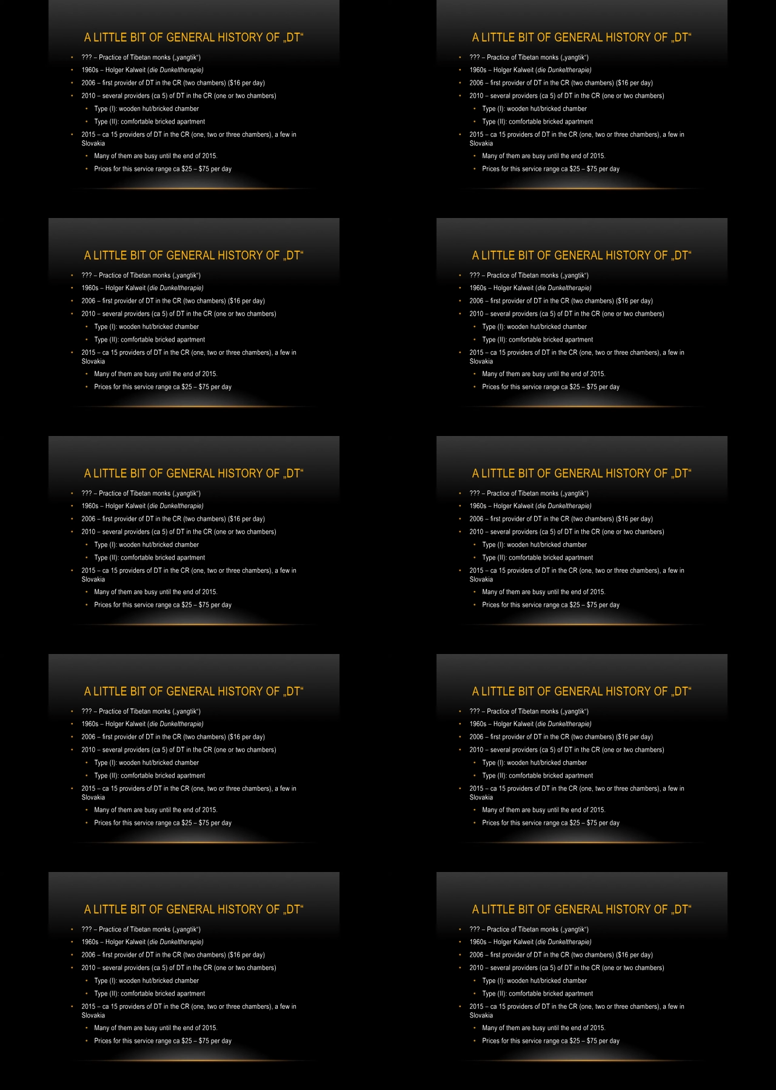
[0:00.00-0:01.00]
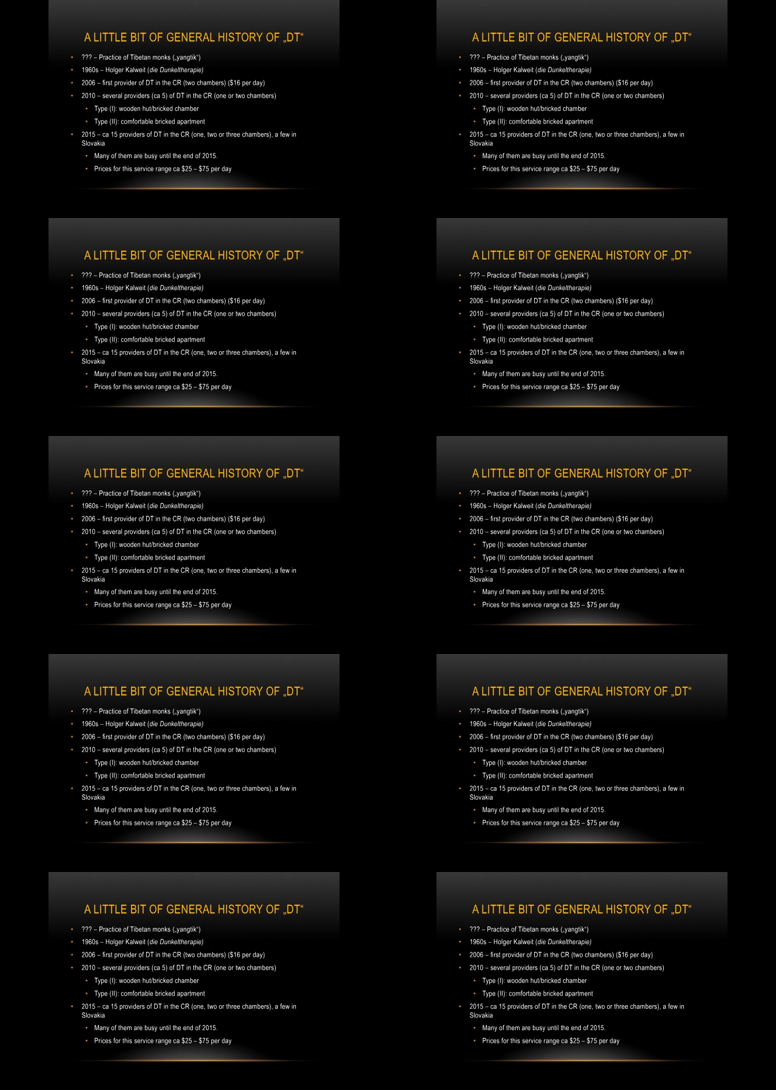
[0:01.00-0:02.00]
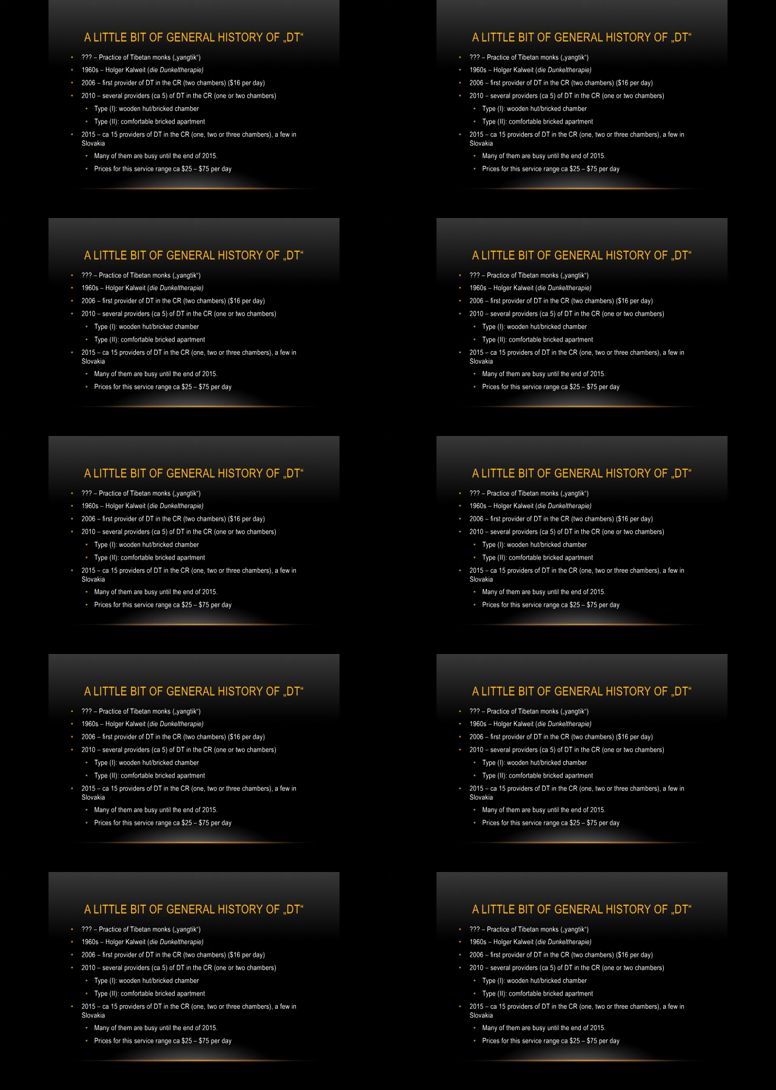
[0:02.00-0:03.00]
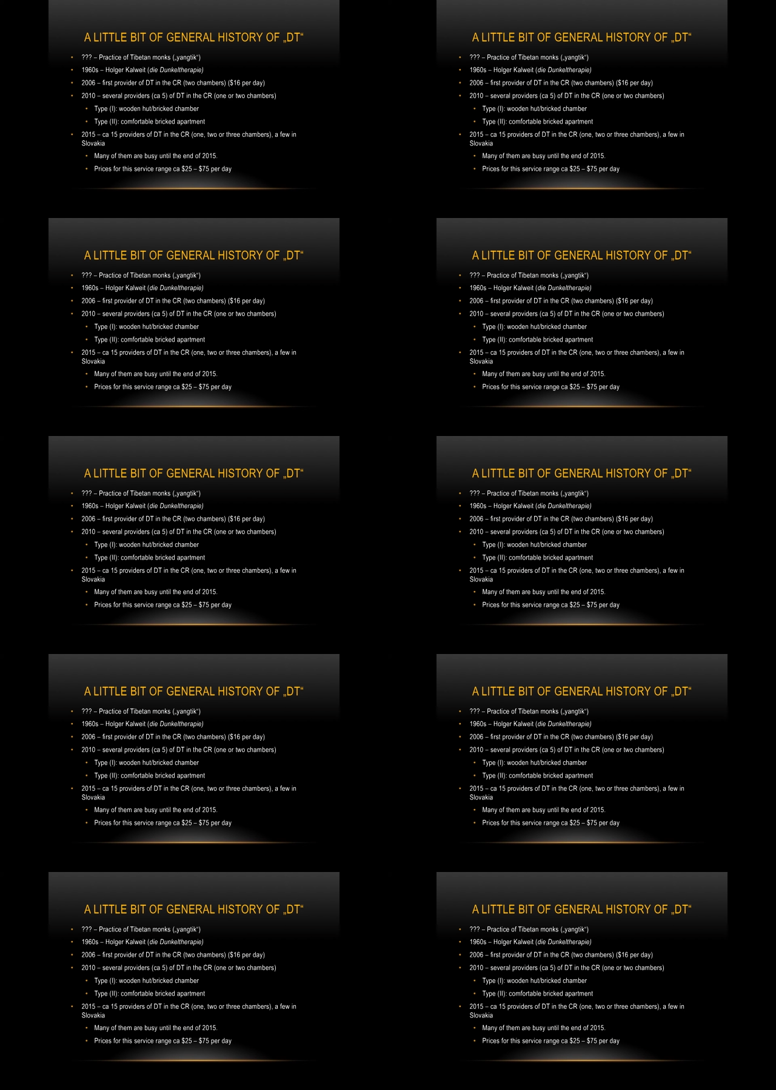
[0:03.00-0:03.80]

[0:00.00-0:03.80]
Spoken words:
(no speaker visible)